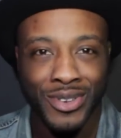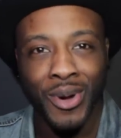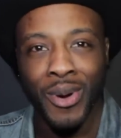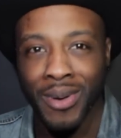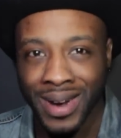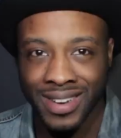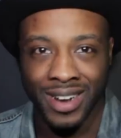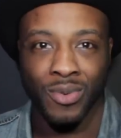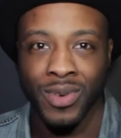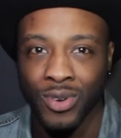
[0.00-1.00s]
The way
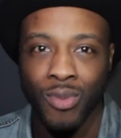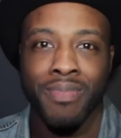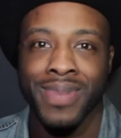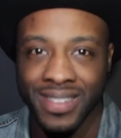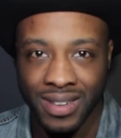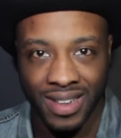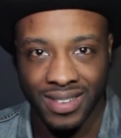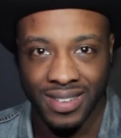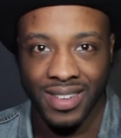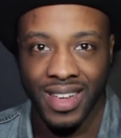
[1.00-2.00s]
that we do
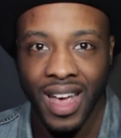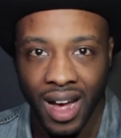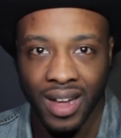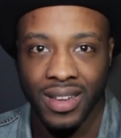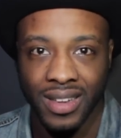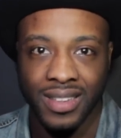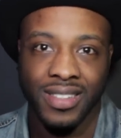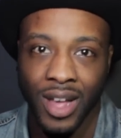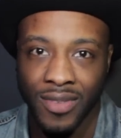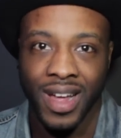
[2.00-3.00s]
business here
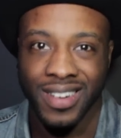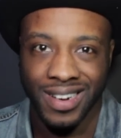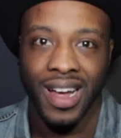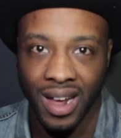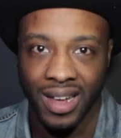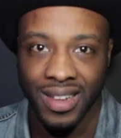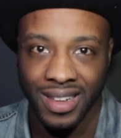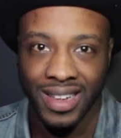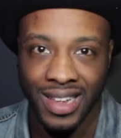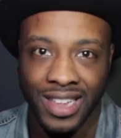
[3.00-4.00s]
in South Africa
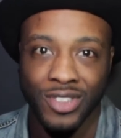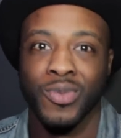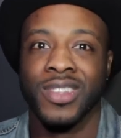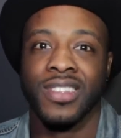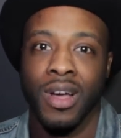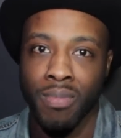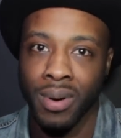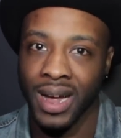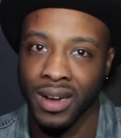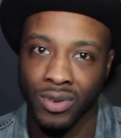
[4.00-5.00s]
is we sell
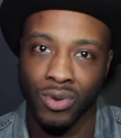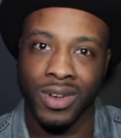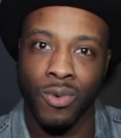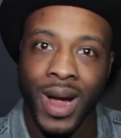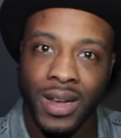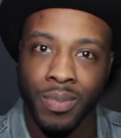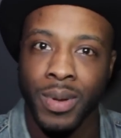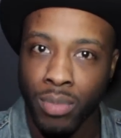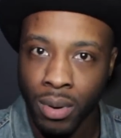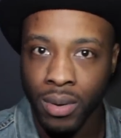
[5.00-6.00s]
black to the white
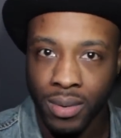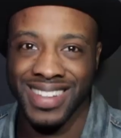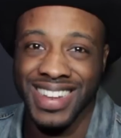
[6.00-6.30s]
people.